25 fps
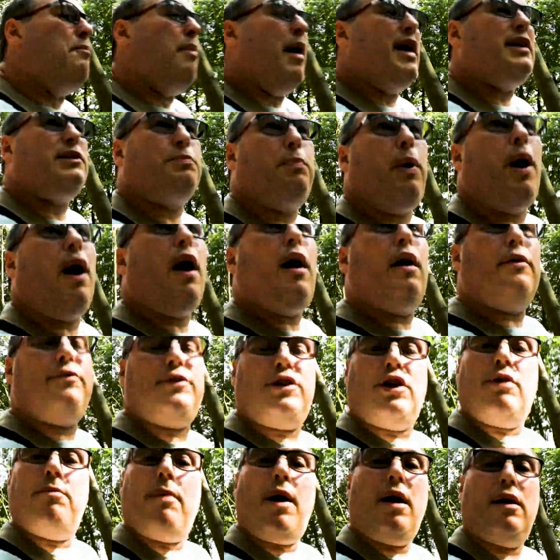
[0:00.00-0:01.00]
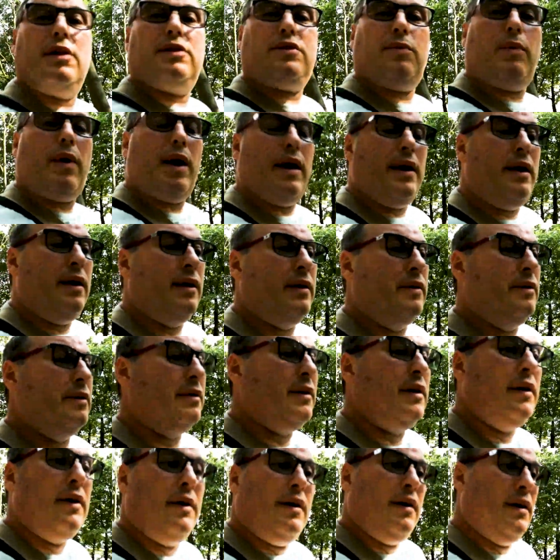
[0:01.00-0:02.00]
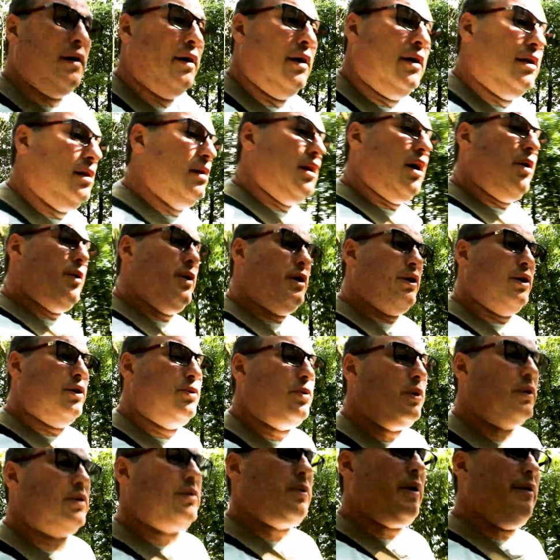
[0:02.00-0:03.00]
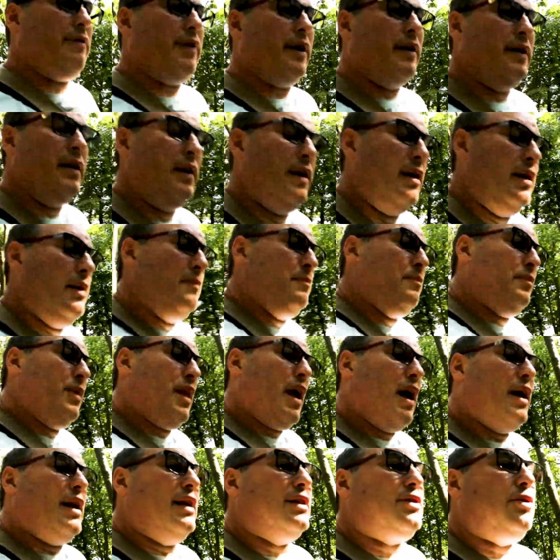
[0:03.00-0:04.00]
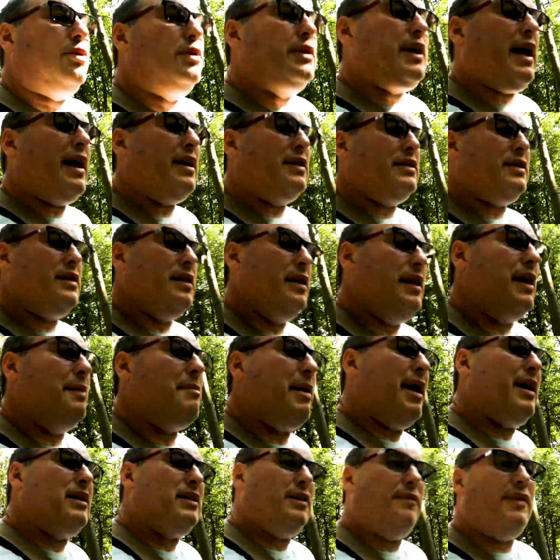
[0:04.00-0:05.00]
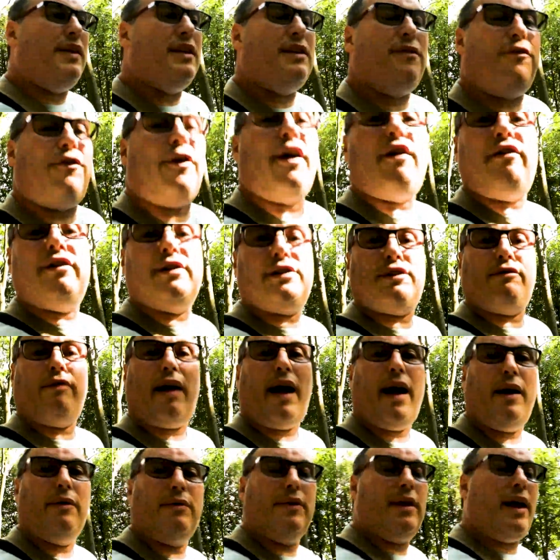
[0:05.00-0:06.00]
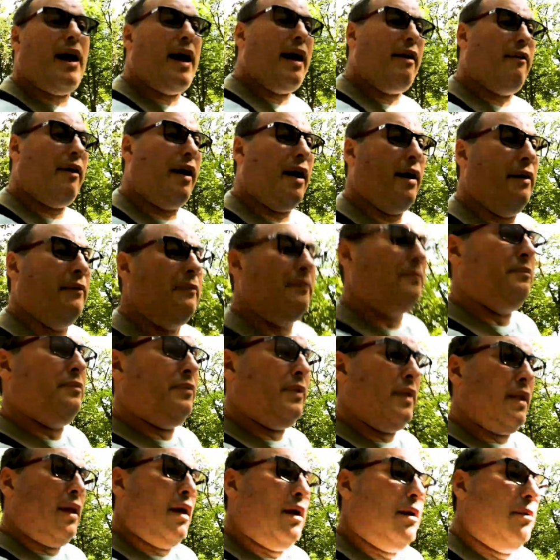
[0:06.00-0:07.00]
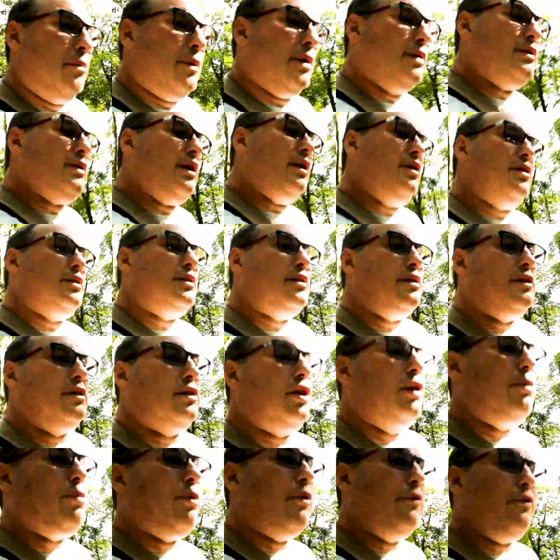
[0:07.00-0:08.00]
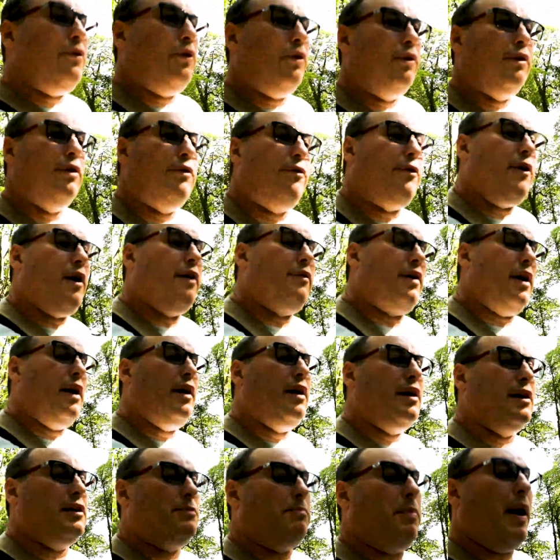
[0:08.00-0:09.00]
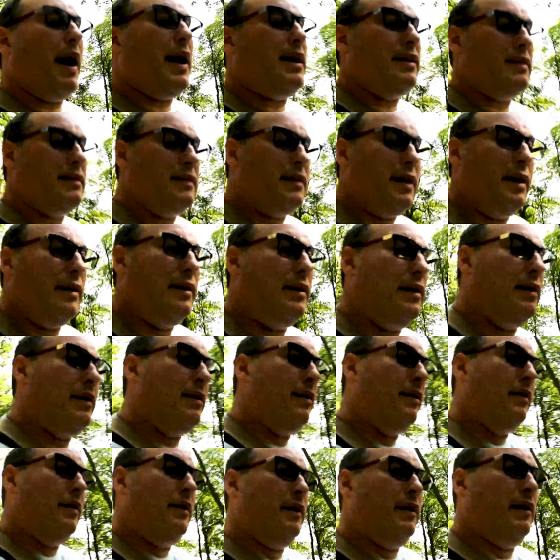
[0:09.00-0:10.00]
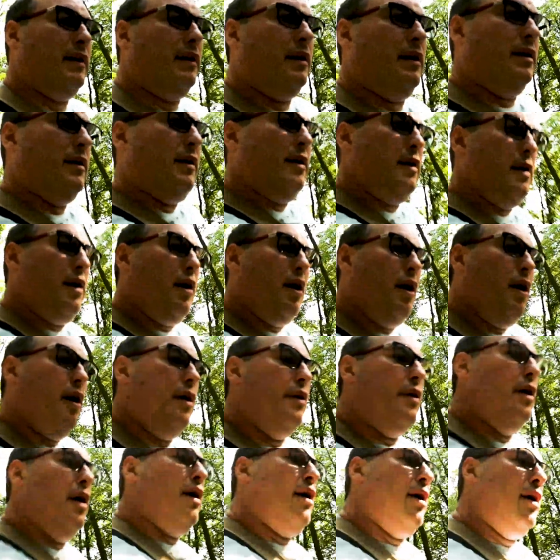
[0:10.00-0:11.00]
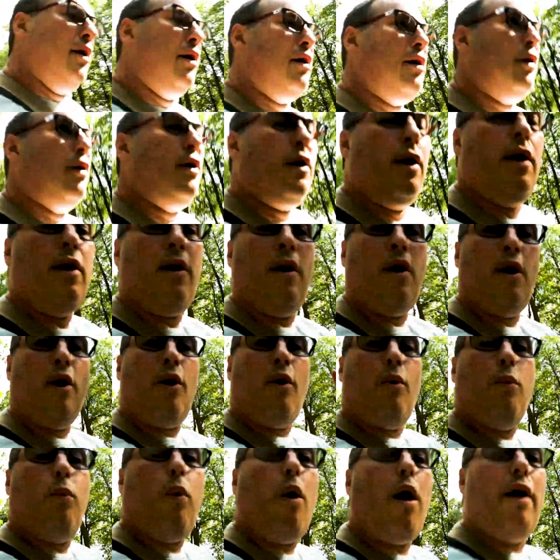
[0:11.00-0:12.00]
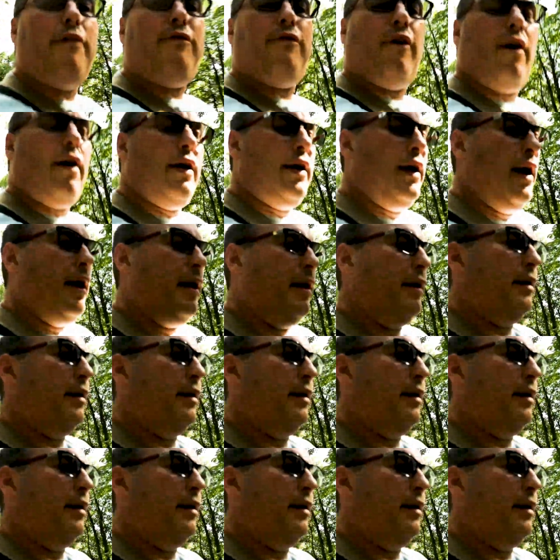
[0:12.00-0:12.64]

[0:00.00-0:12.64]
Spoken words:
best part of 2 miles away, no issues whatsoever. And it's all down to the amount of interference around the area. Because it uses the 2.4 and 5 gigahertz bands on Wi-Fi,